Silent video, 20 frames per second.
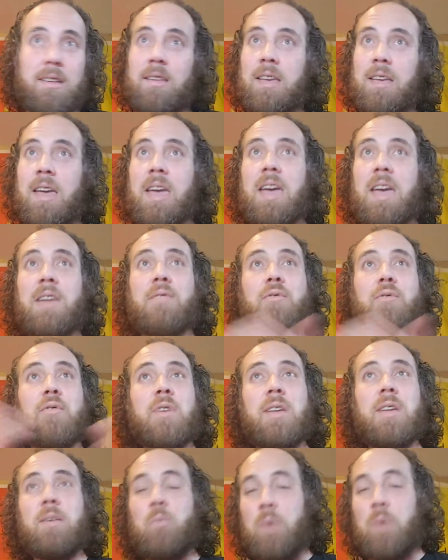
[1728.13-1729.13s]

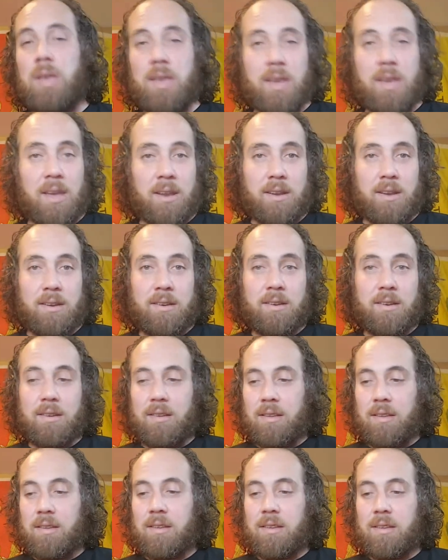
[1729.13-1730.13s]
every weekend
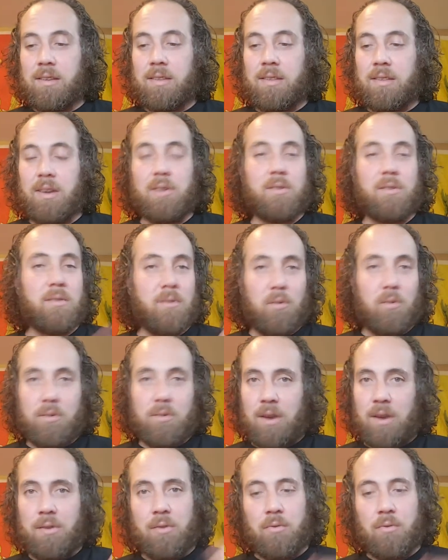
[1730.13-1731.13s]
near
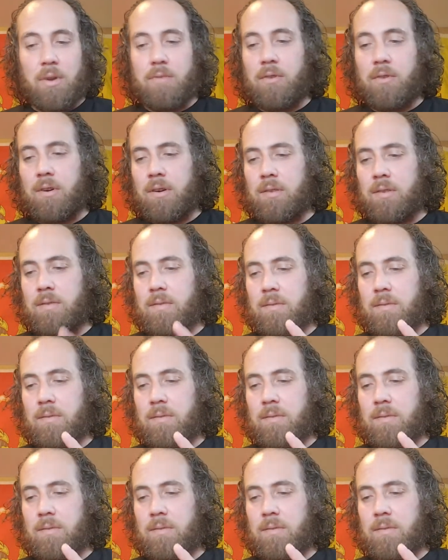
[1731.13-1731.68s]
the river,